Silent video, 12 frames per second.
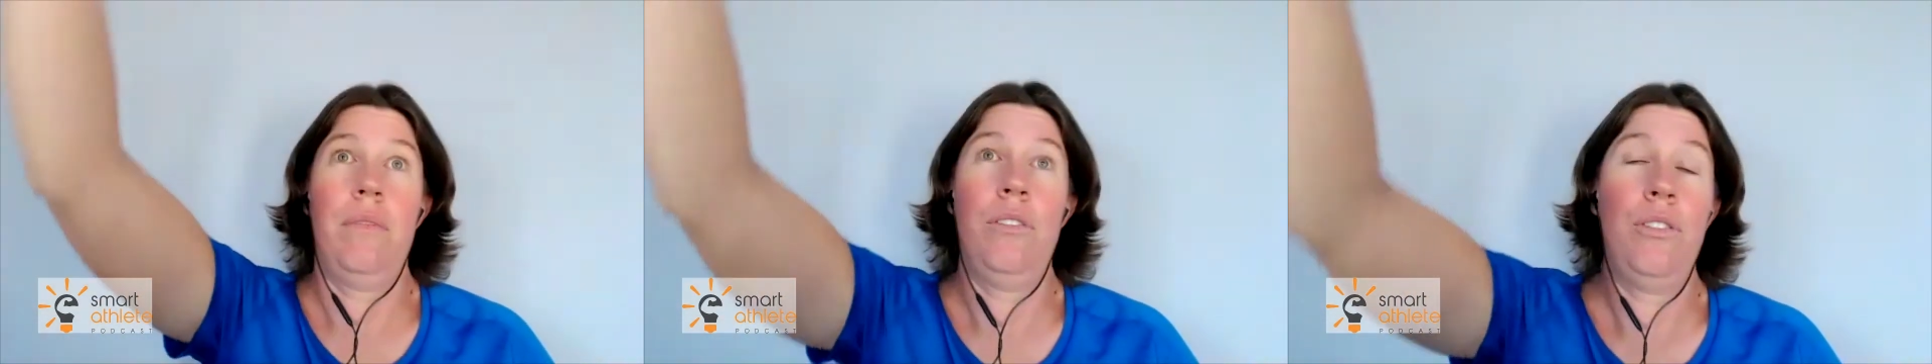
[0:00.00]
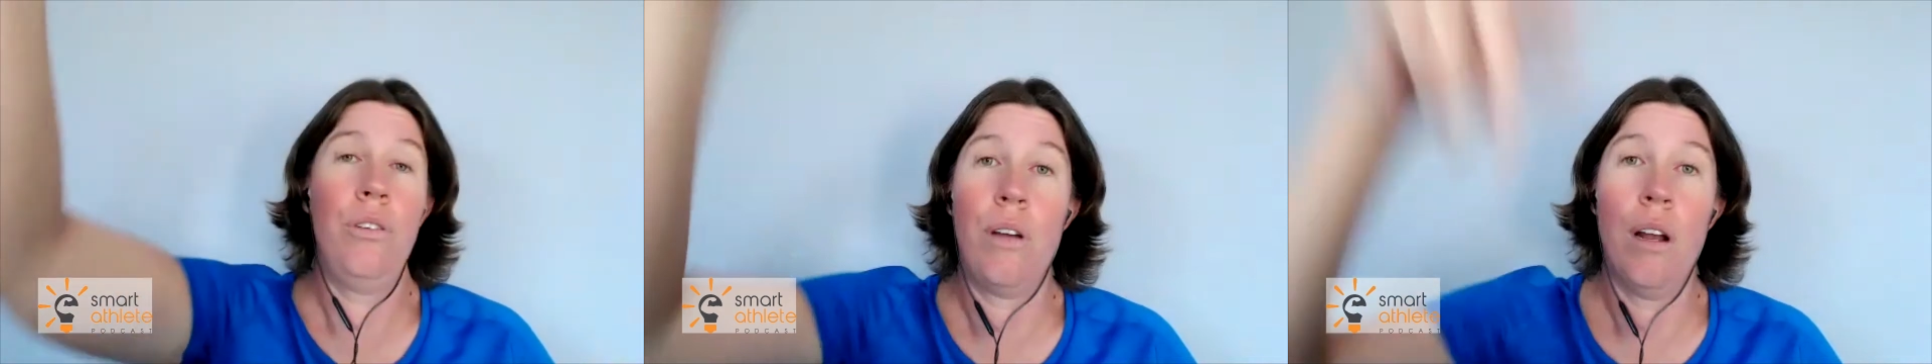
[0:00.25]

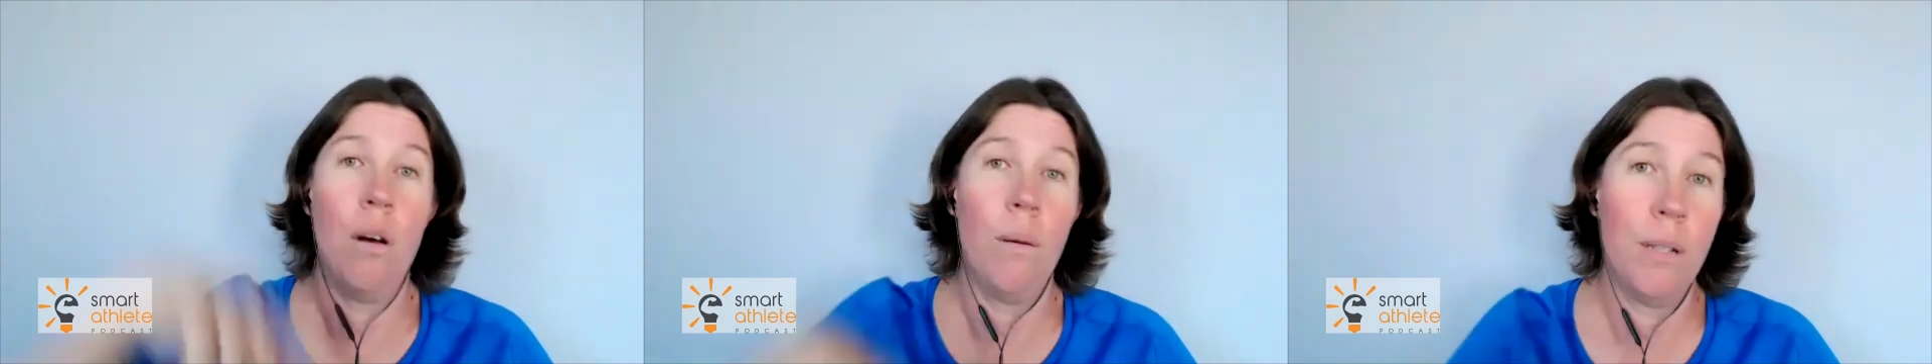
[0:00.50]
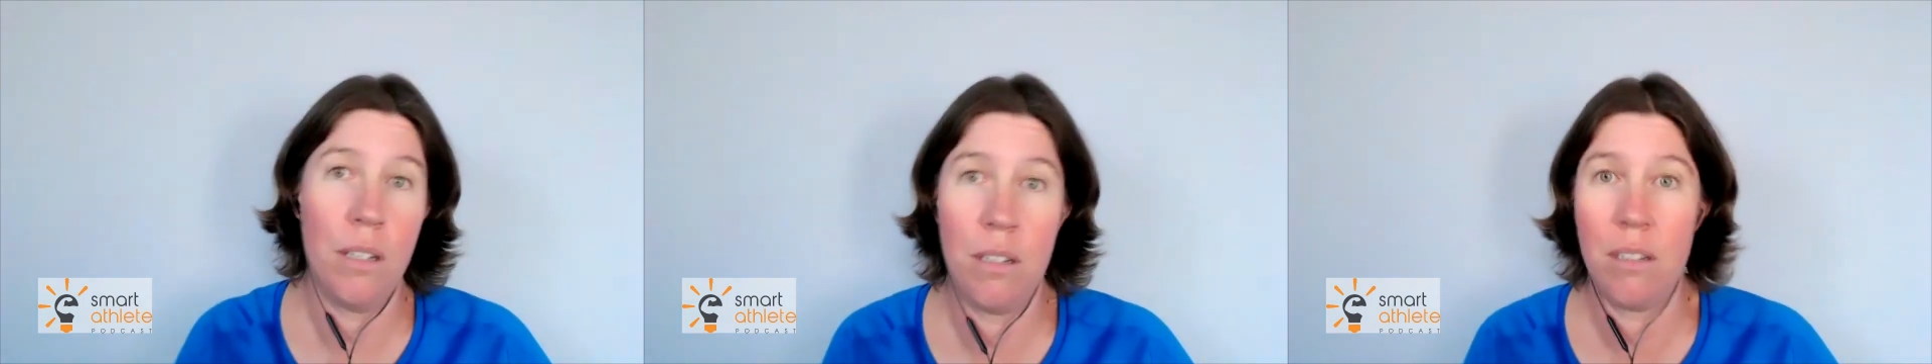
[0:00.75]
two
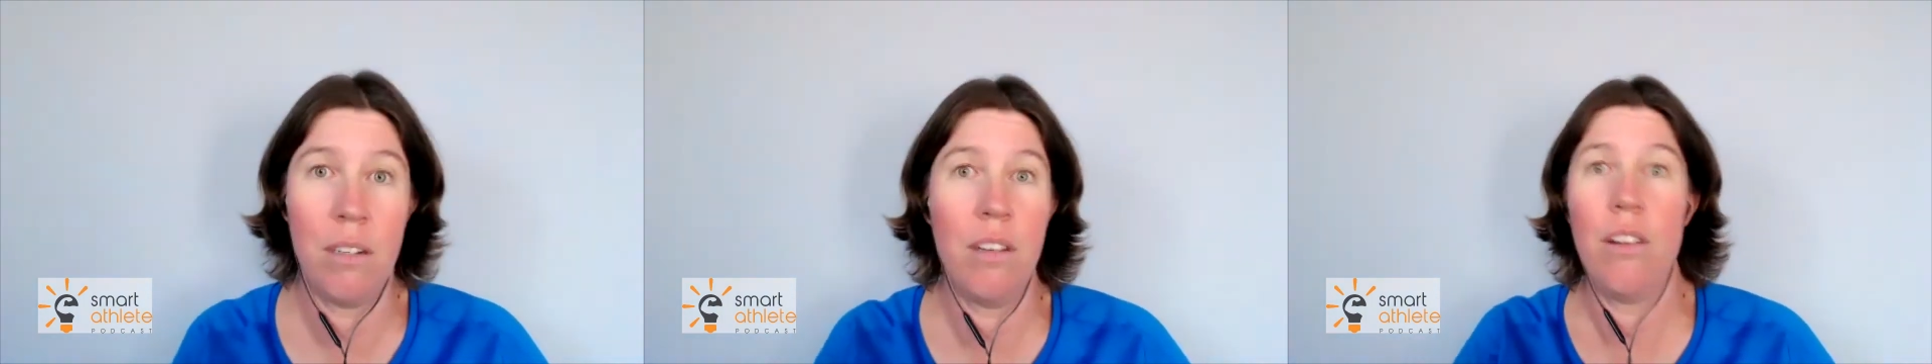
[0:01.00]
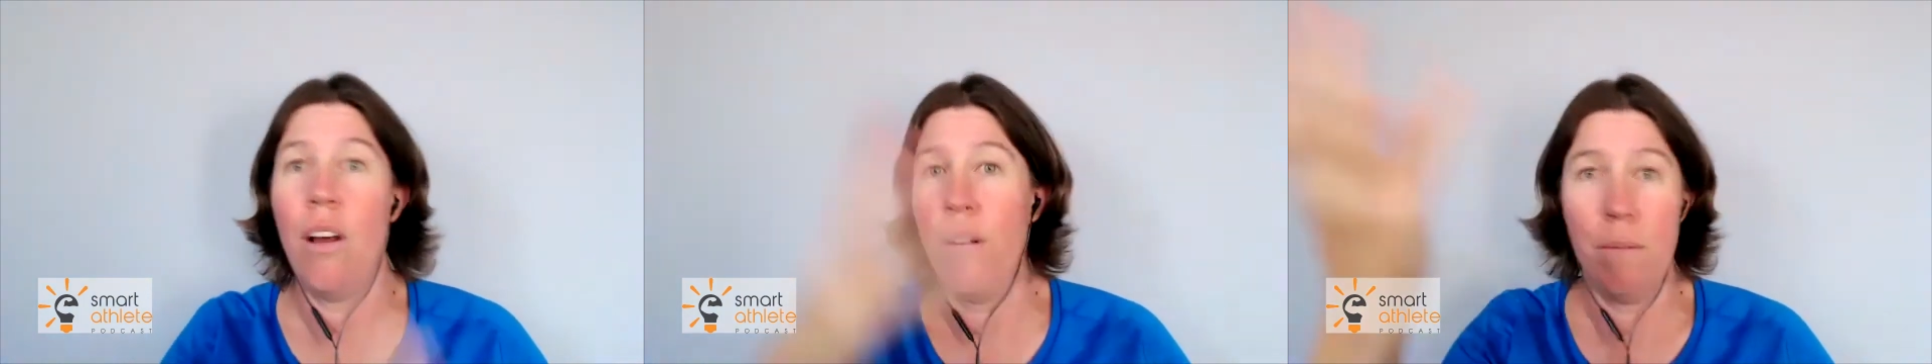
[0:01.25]
kilometers,
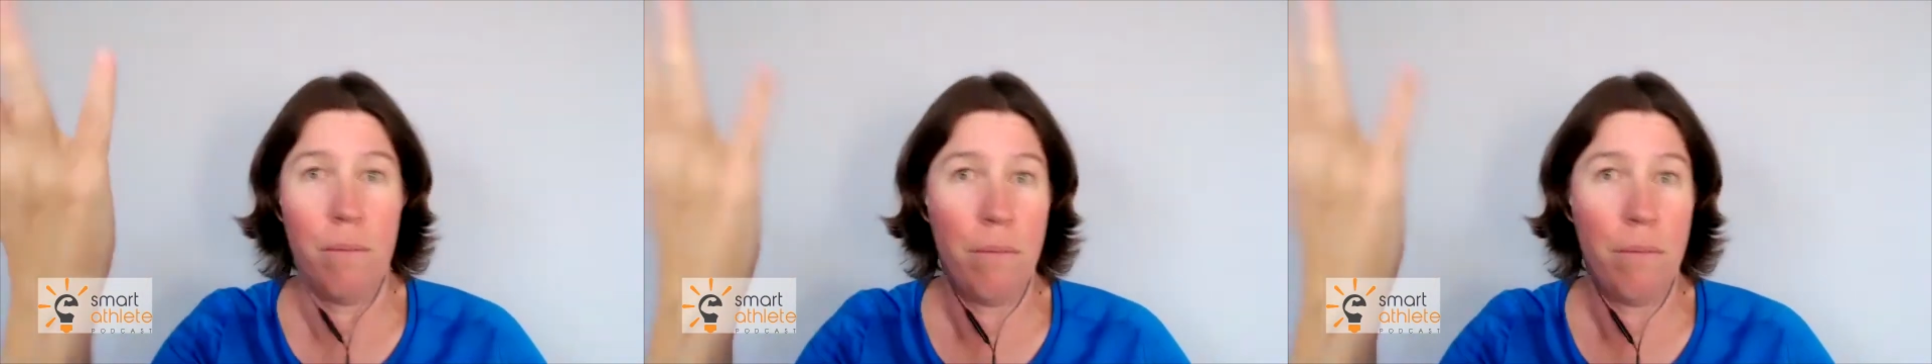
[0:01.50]
you know,